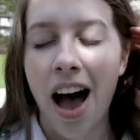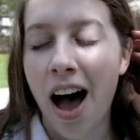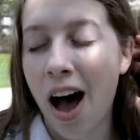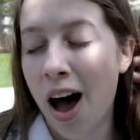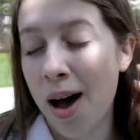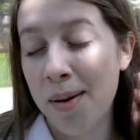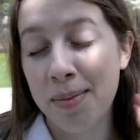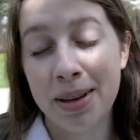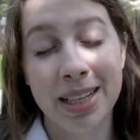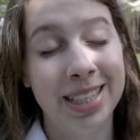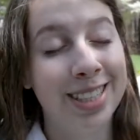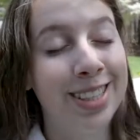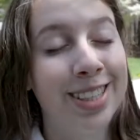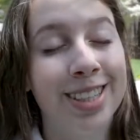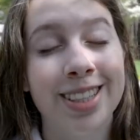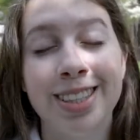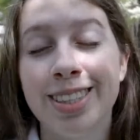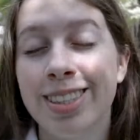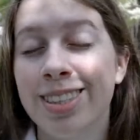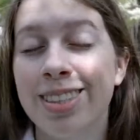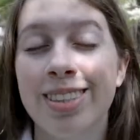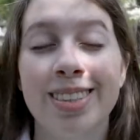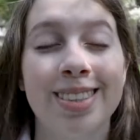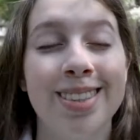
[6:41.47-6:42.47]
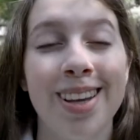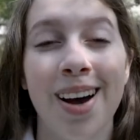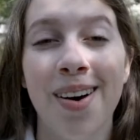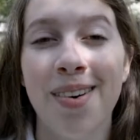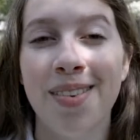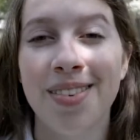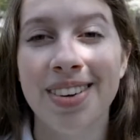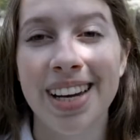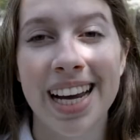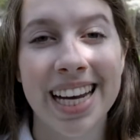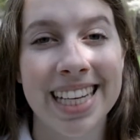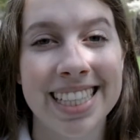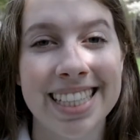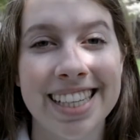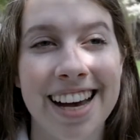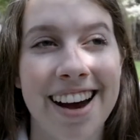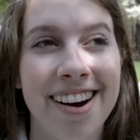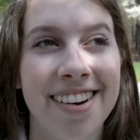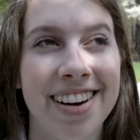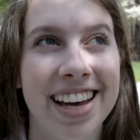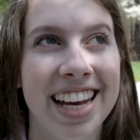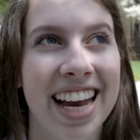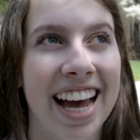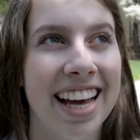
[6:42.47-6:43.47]
It's just so nice
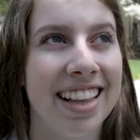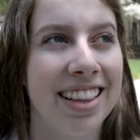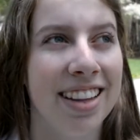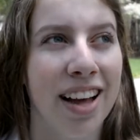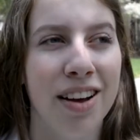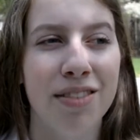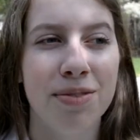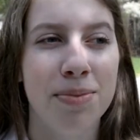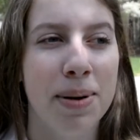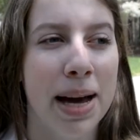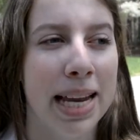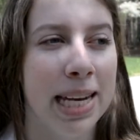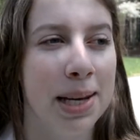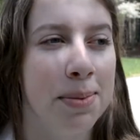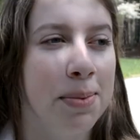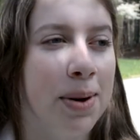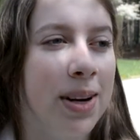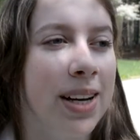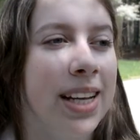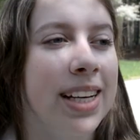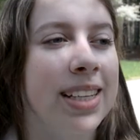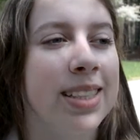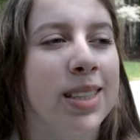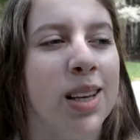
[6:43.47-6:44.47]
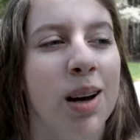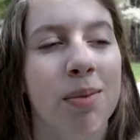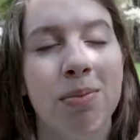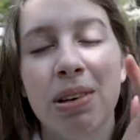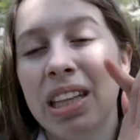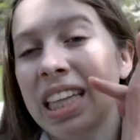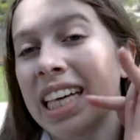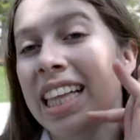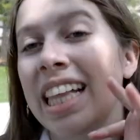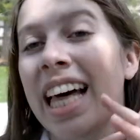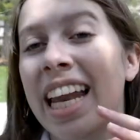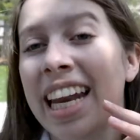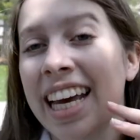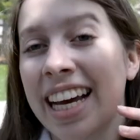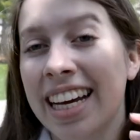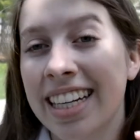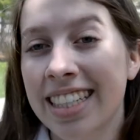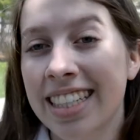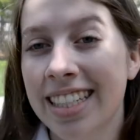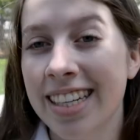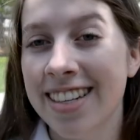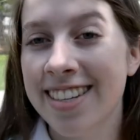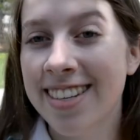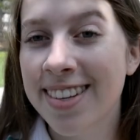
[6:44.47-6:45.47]
out and I love penny boarding, so I'm really glad I
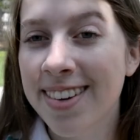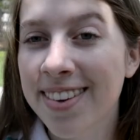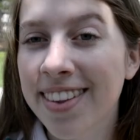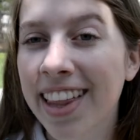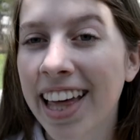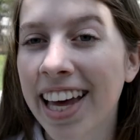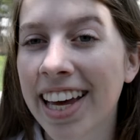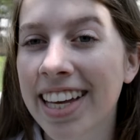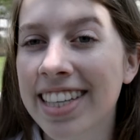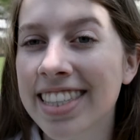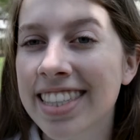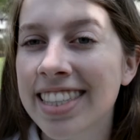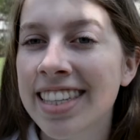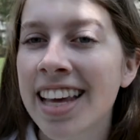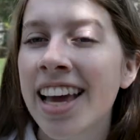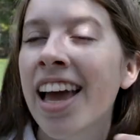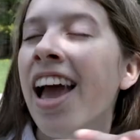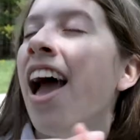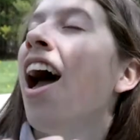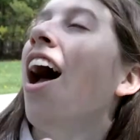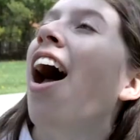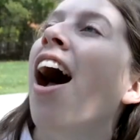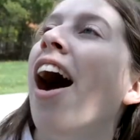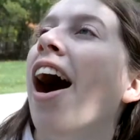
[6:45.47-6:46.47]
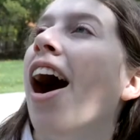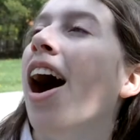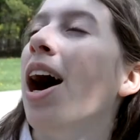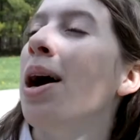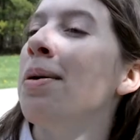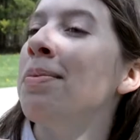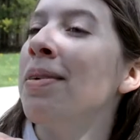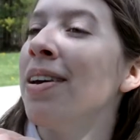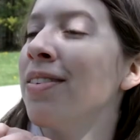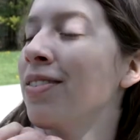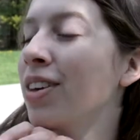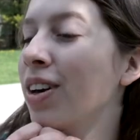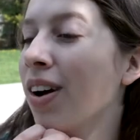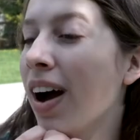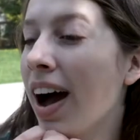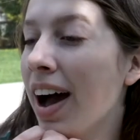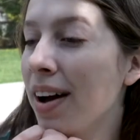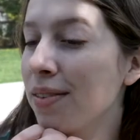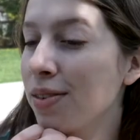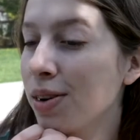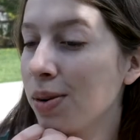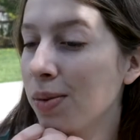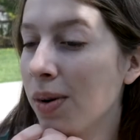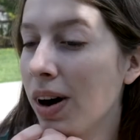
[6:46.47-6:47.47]
got to do this. If you
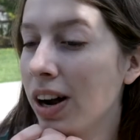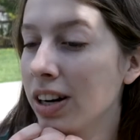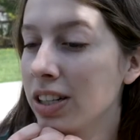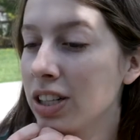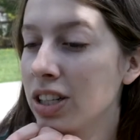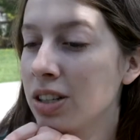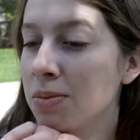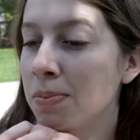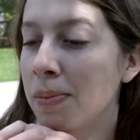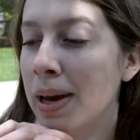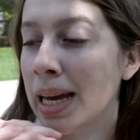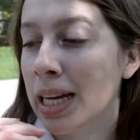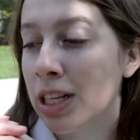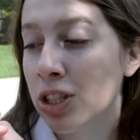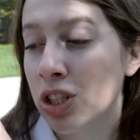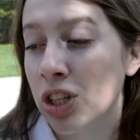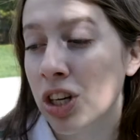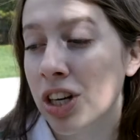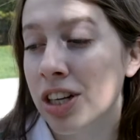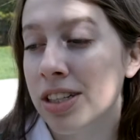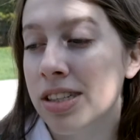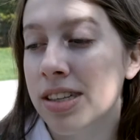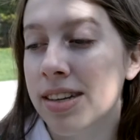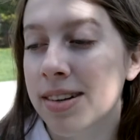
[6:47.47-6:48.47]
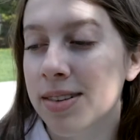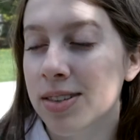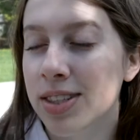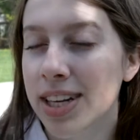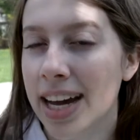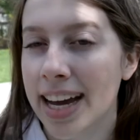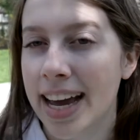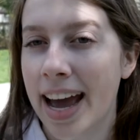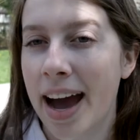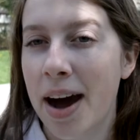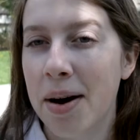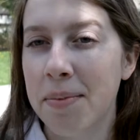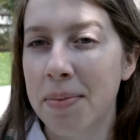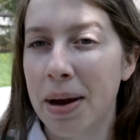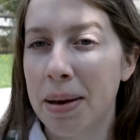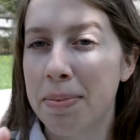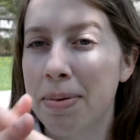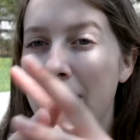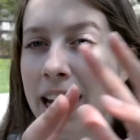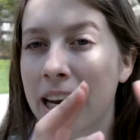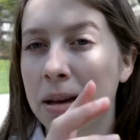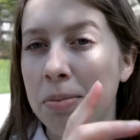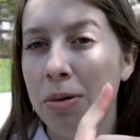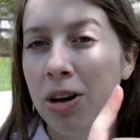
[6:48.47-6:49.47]
haven't watched, make sure to check out my
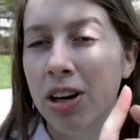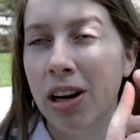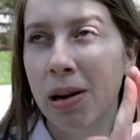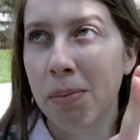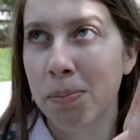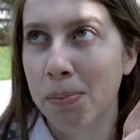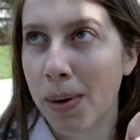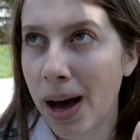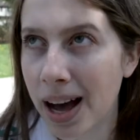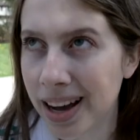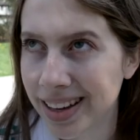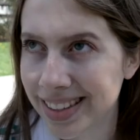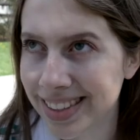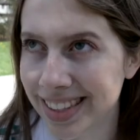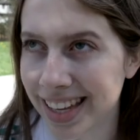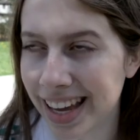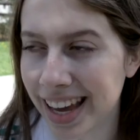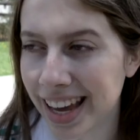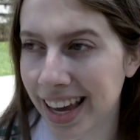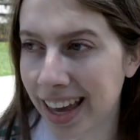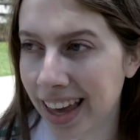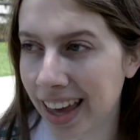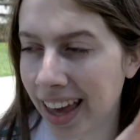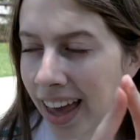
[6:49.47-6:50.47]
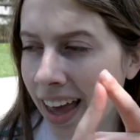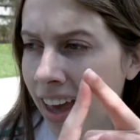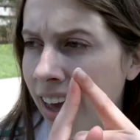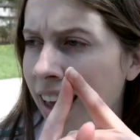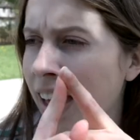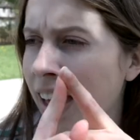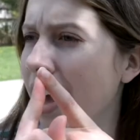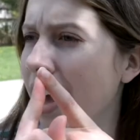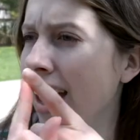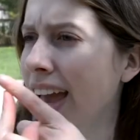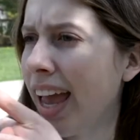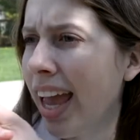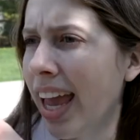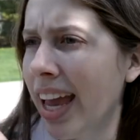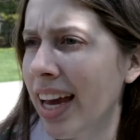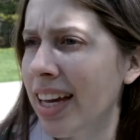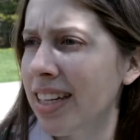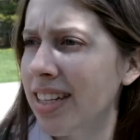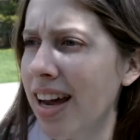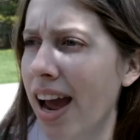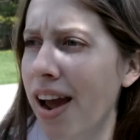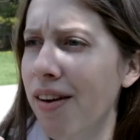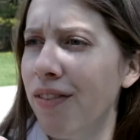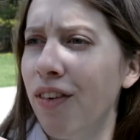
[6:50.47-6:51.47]
penny board unboxing.
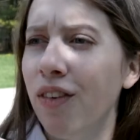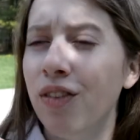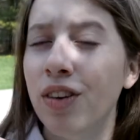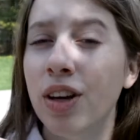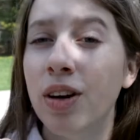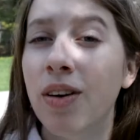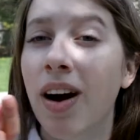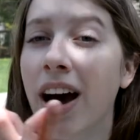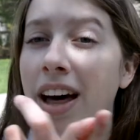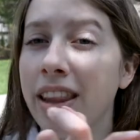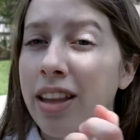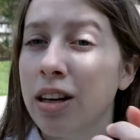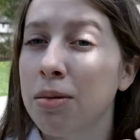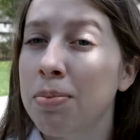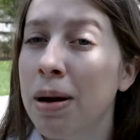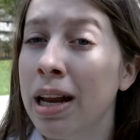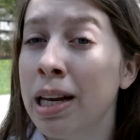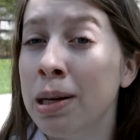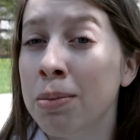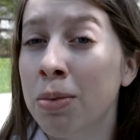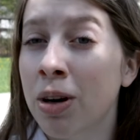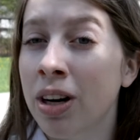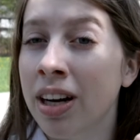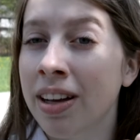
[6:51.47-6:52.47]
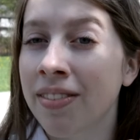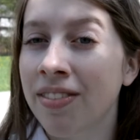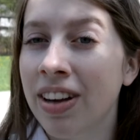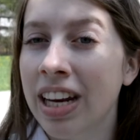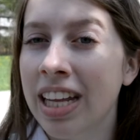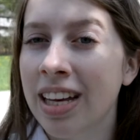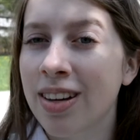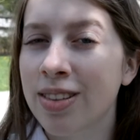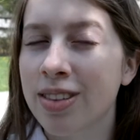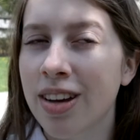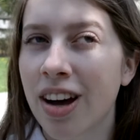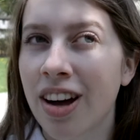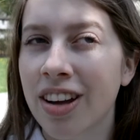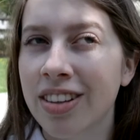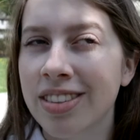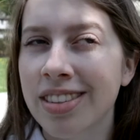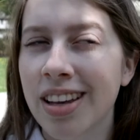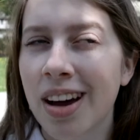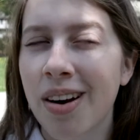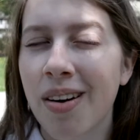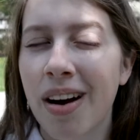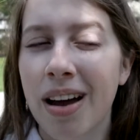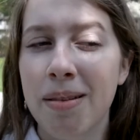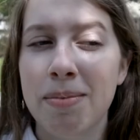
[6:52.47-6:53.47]
And I have a few other penny boarding videos
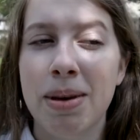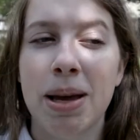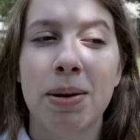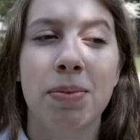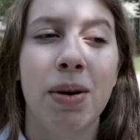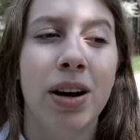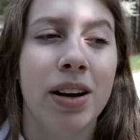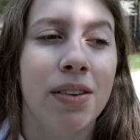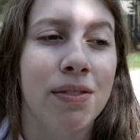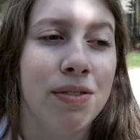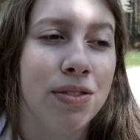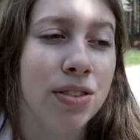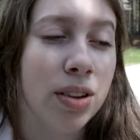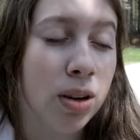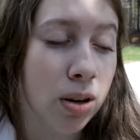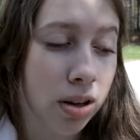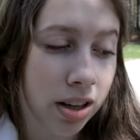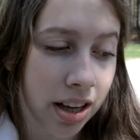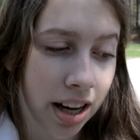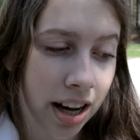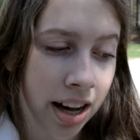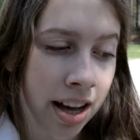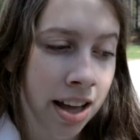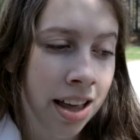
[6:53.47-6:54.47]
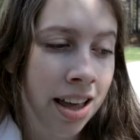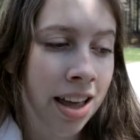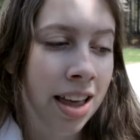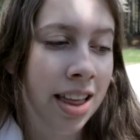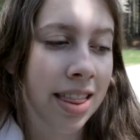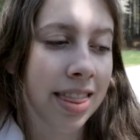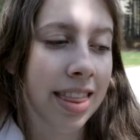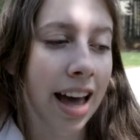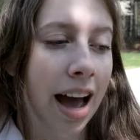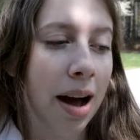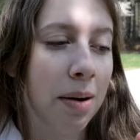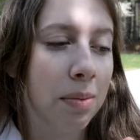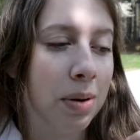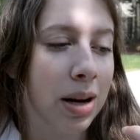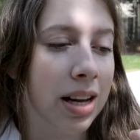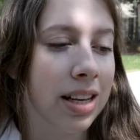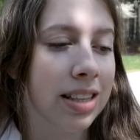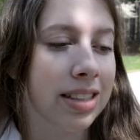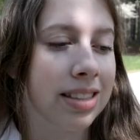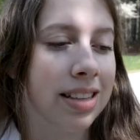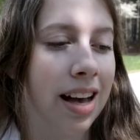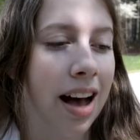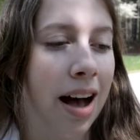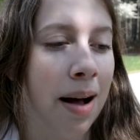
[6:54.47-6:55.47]
also. I made one in Florida that
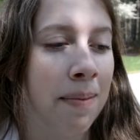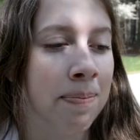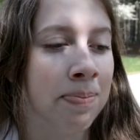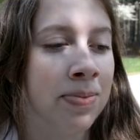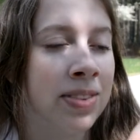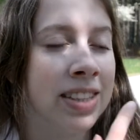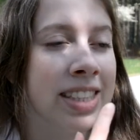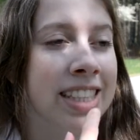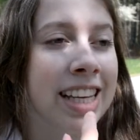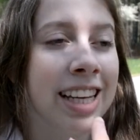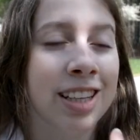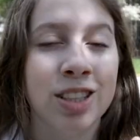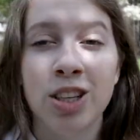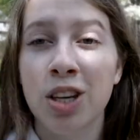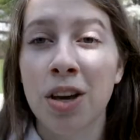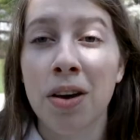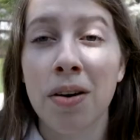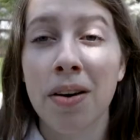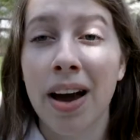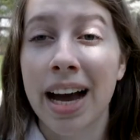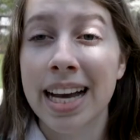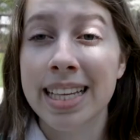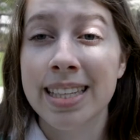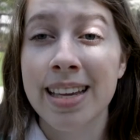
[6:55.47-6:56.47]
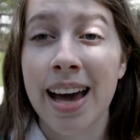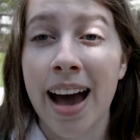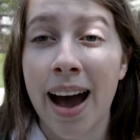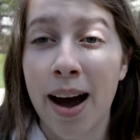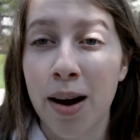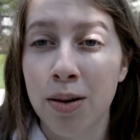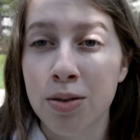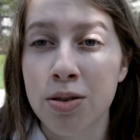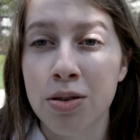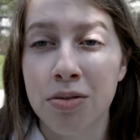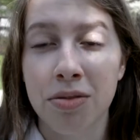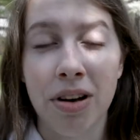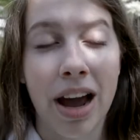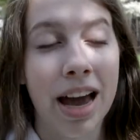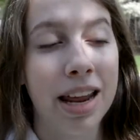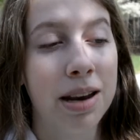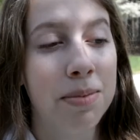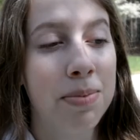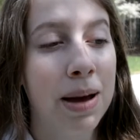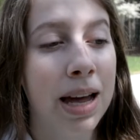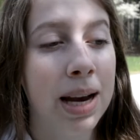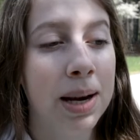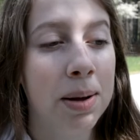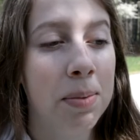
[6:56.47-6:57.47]
was teaching you guys how to ride
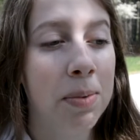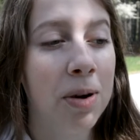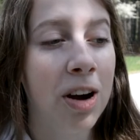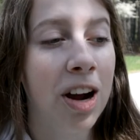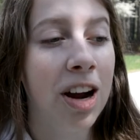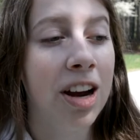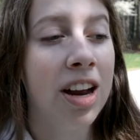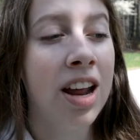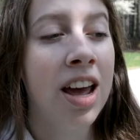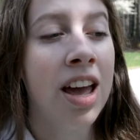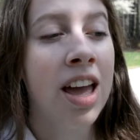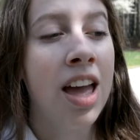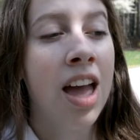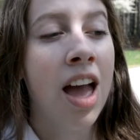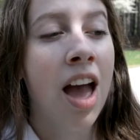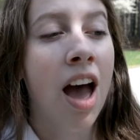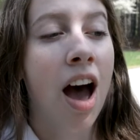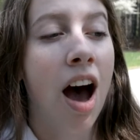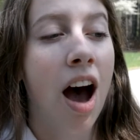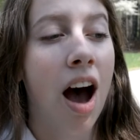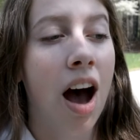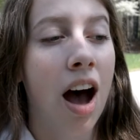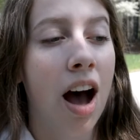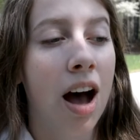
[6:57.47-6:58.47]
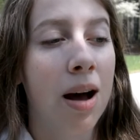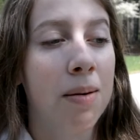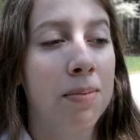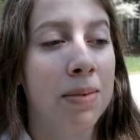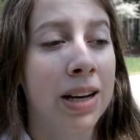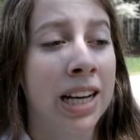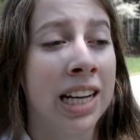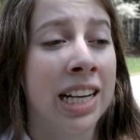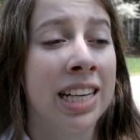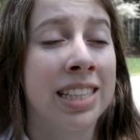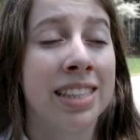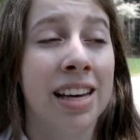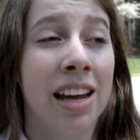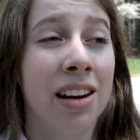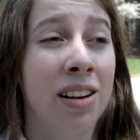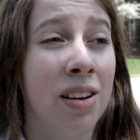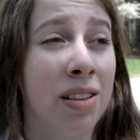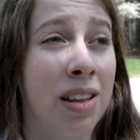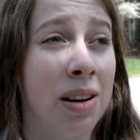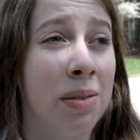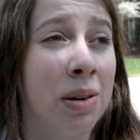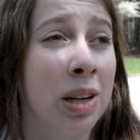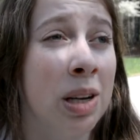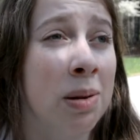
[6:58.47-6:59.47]
a penny board, because I
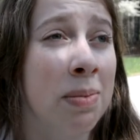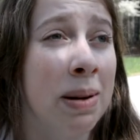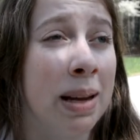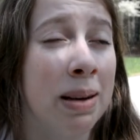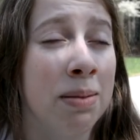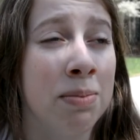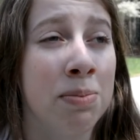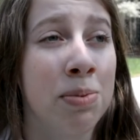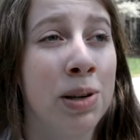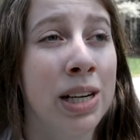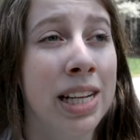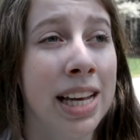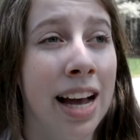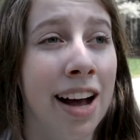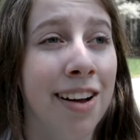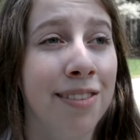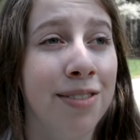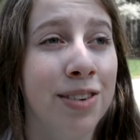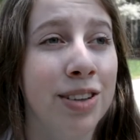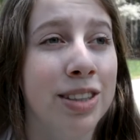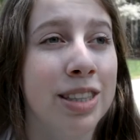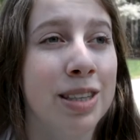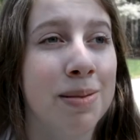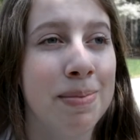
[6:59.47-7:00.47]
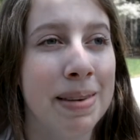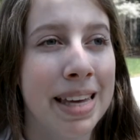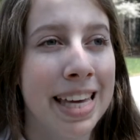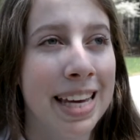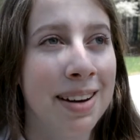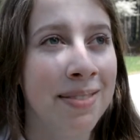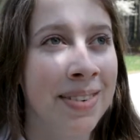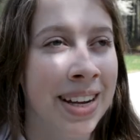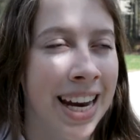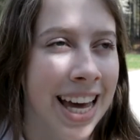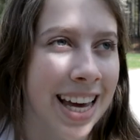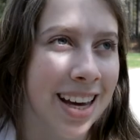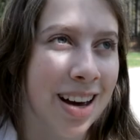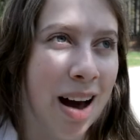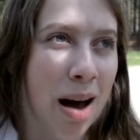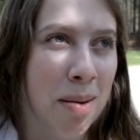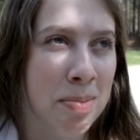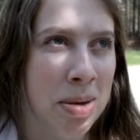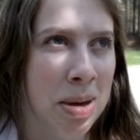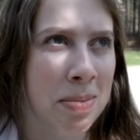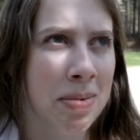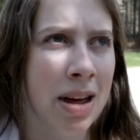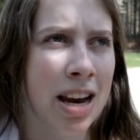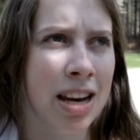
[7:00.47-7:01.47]
know that would have been pretty helpful to me when I
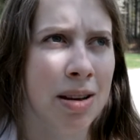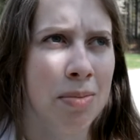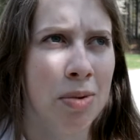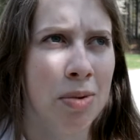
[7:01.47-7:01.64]
got my penny